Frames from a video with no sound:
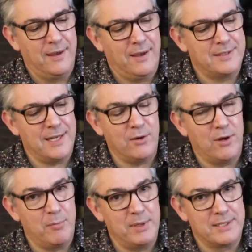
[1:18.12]
I tell you,
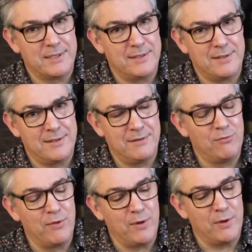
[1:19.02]
I've been
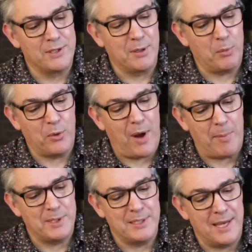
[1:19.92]
reviewing some
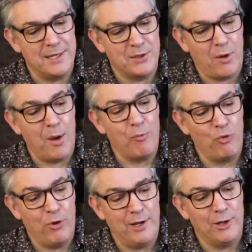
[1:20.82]
crap today, so I'm
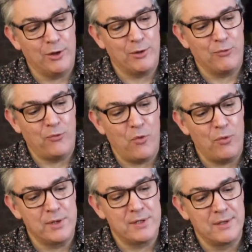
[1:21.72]
really looking
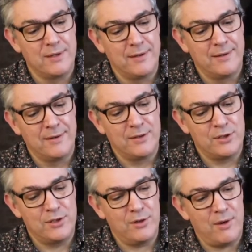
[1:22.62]
forward
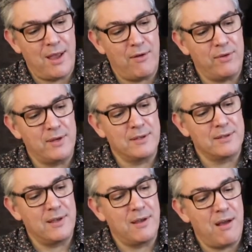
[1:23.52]
to having
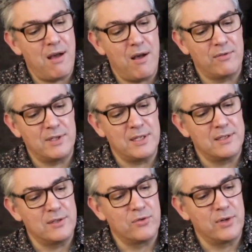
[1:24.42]
a
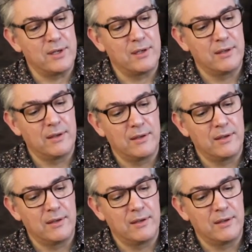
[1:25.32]
half-decent drink.